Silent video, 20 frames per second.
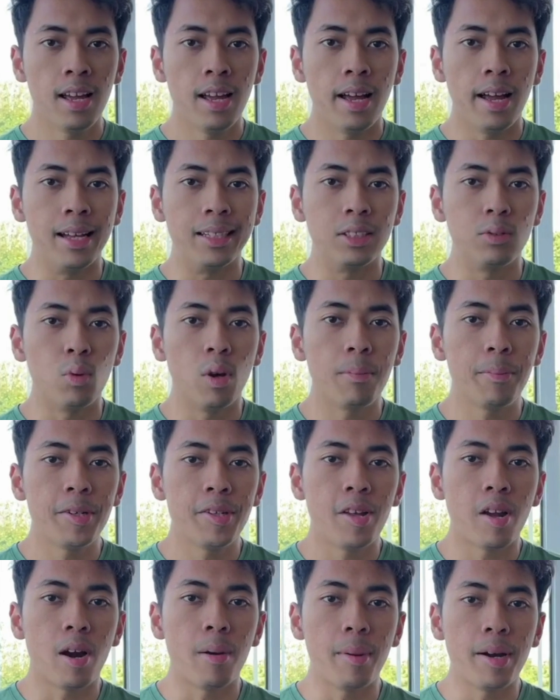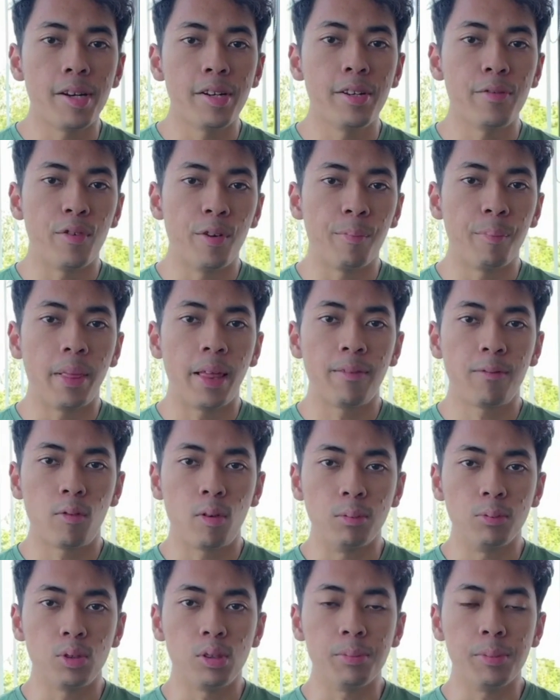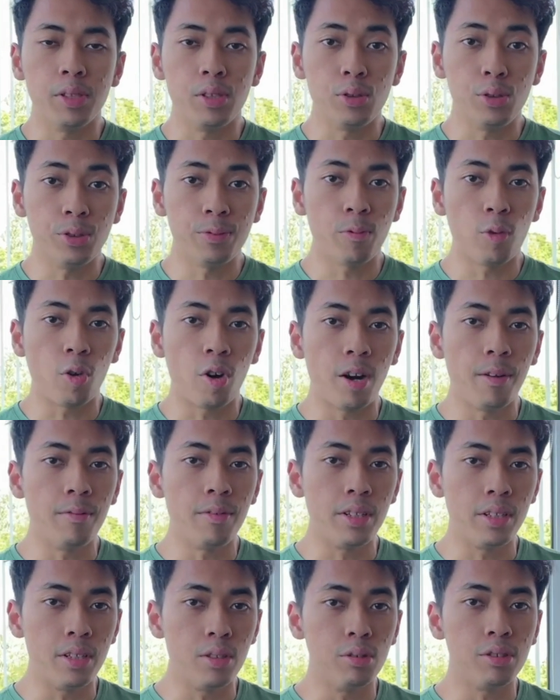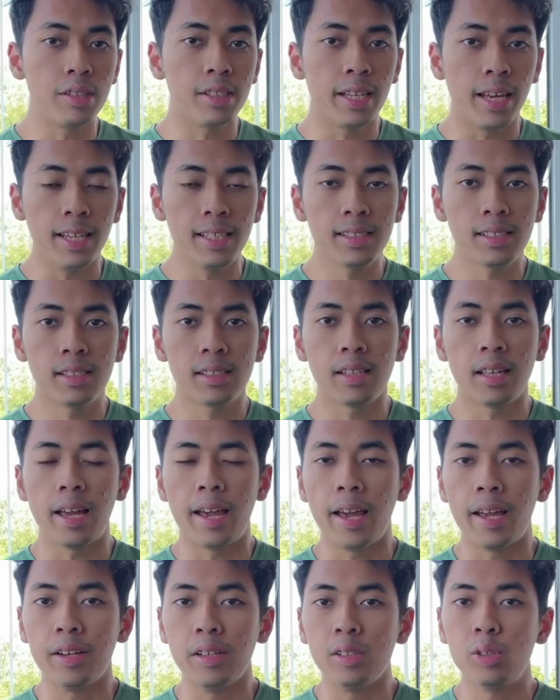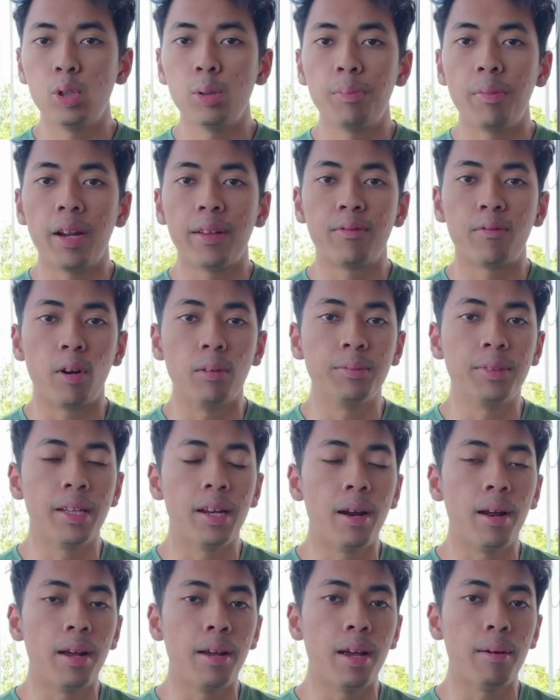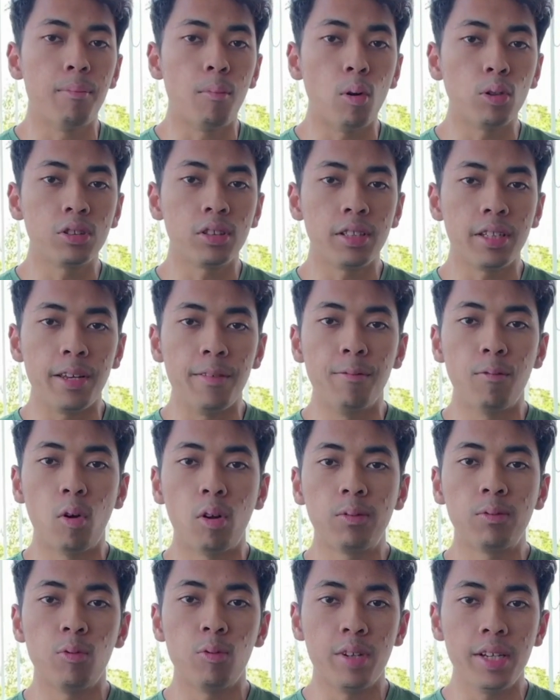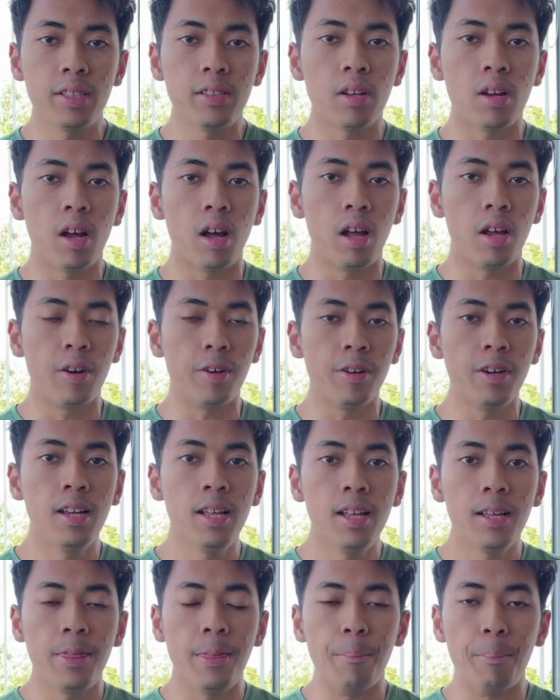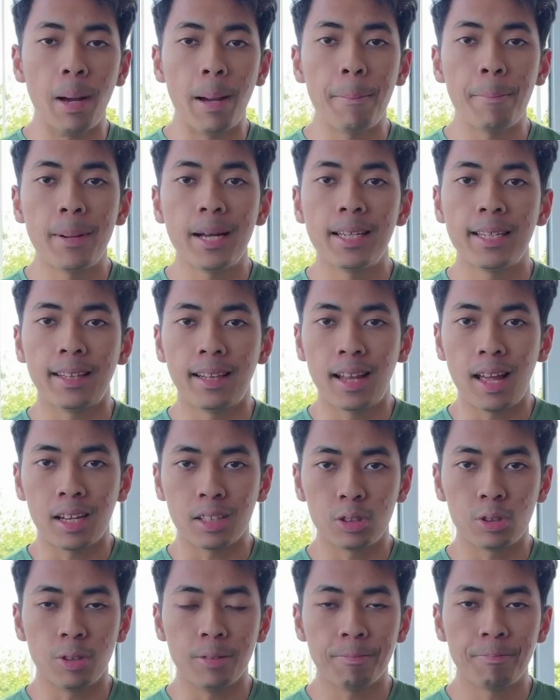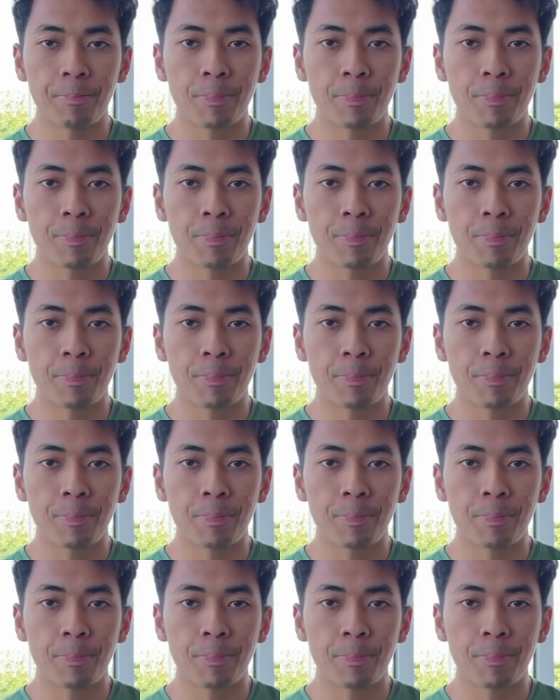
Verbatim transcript: At Swappie, there are many different platforms to be used for every use case, and the two platforms that I'm mostly involved with are Mama and Laxo.